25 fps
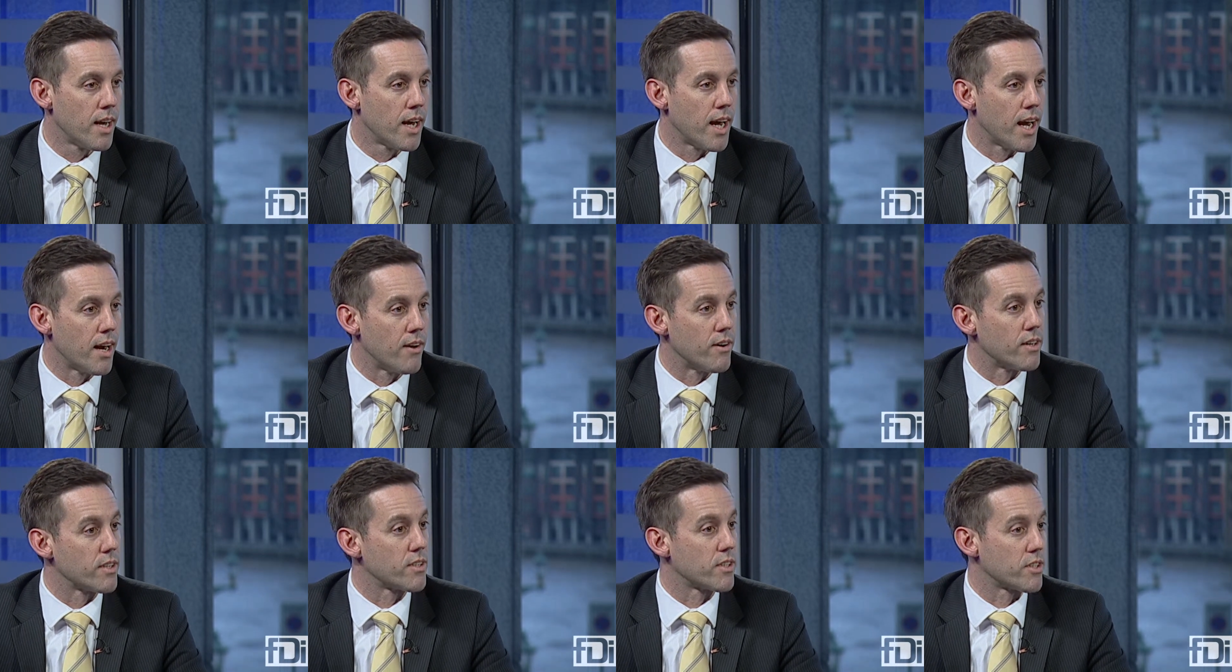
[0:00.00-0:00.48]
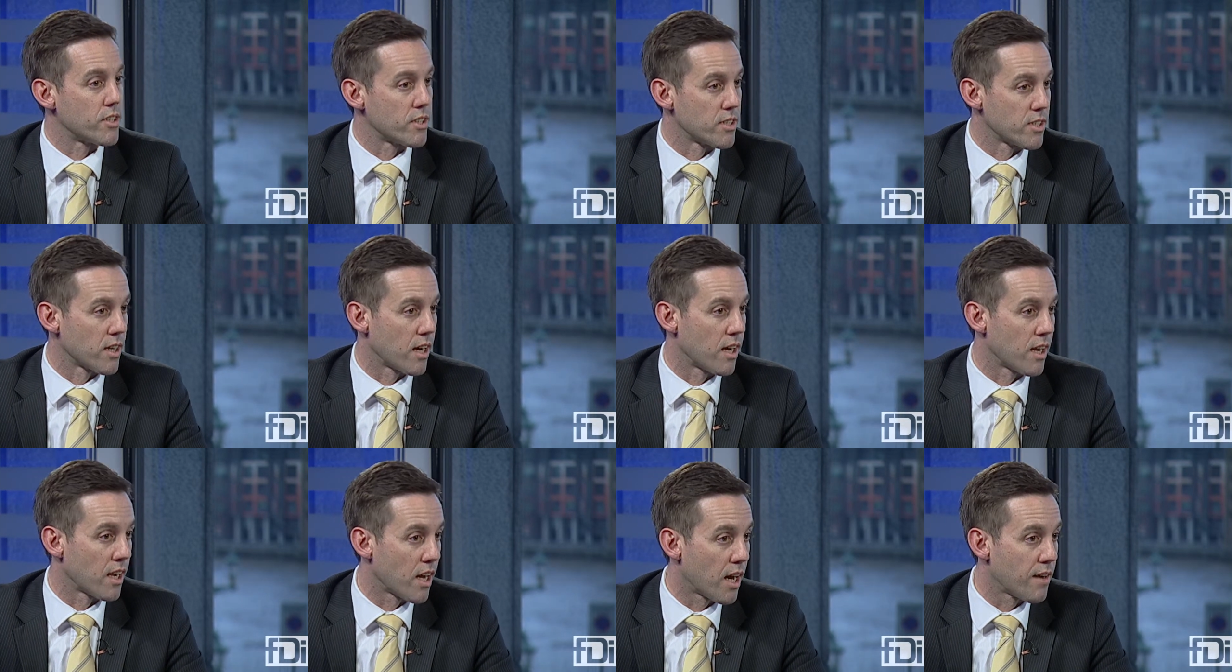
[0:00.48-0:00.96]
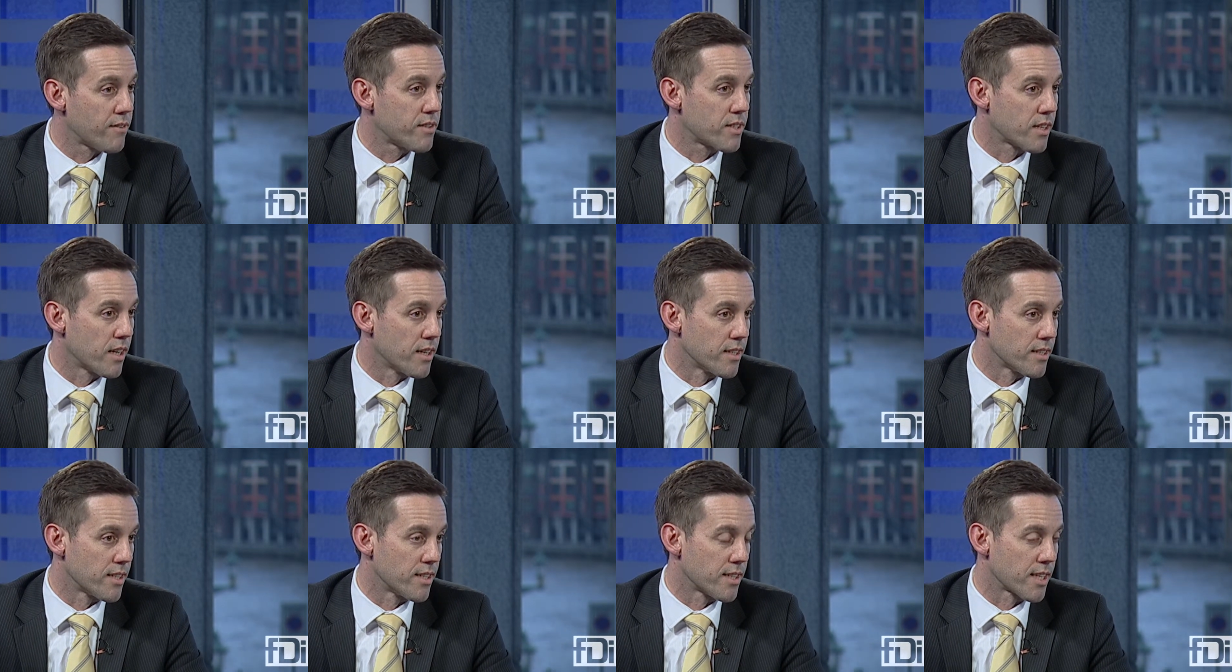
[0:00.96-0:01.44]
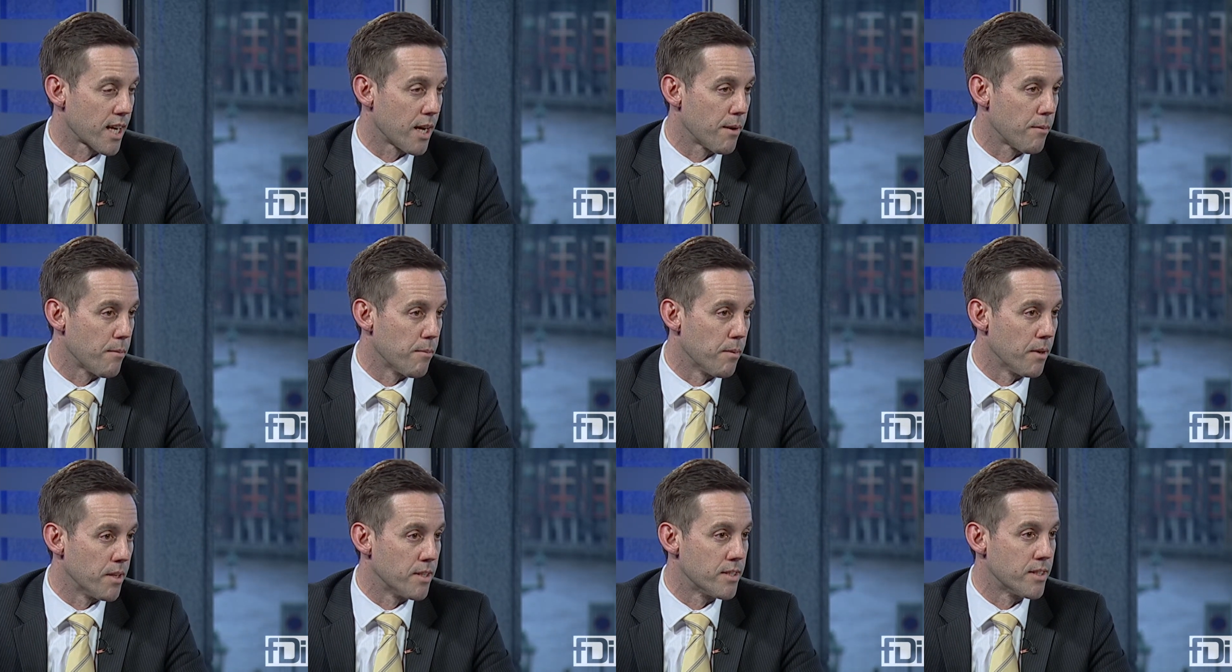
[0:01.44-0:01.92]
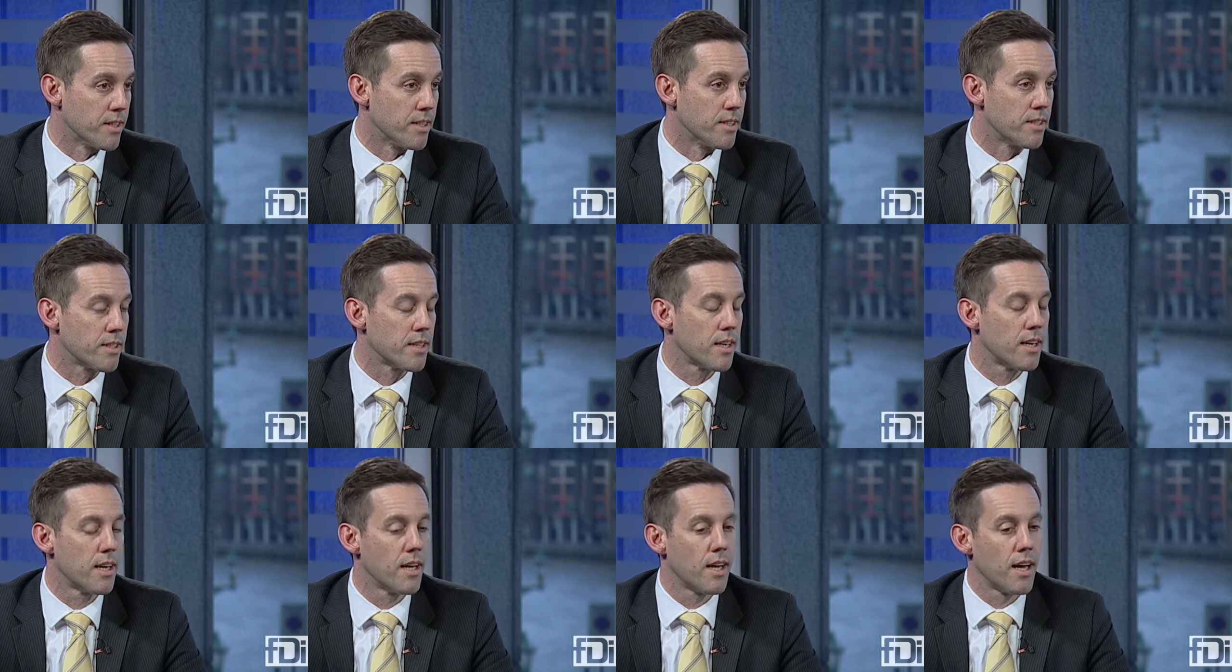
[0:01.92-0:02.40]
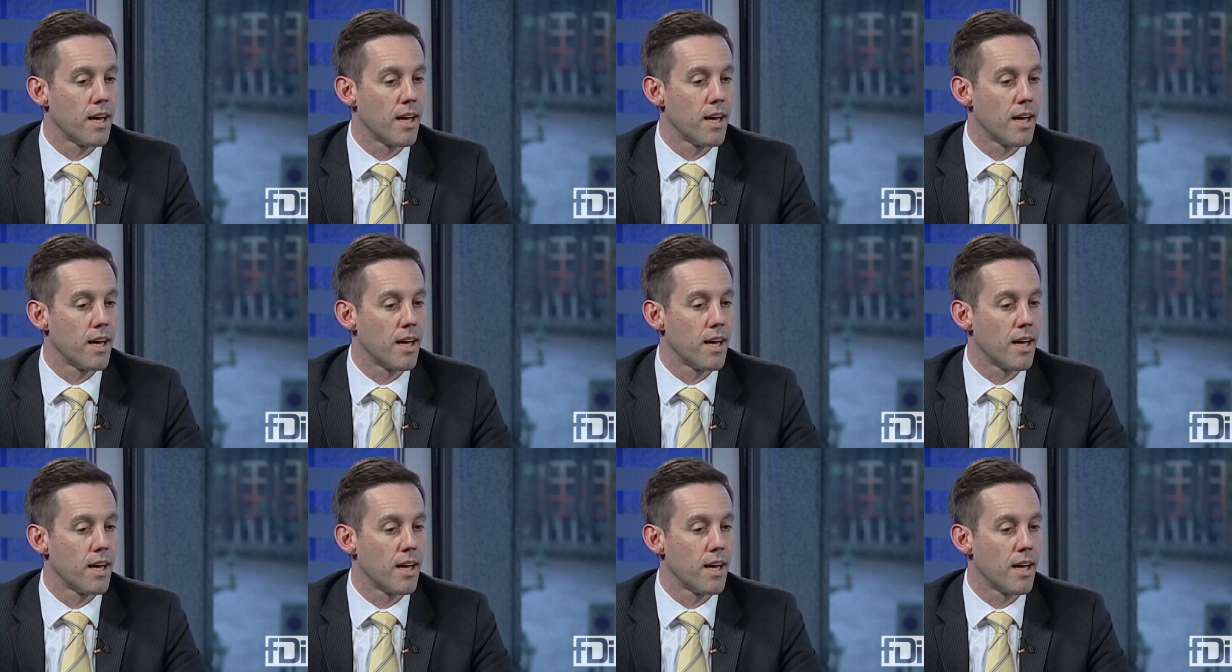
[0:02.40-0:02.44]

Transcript: areas such as our life sciences capabilities,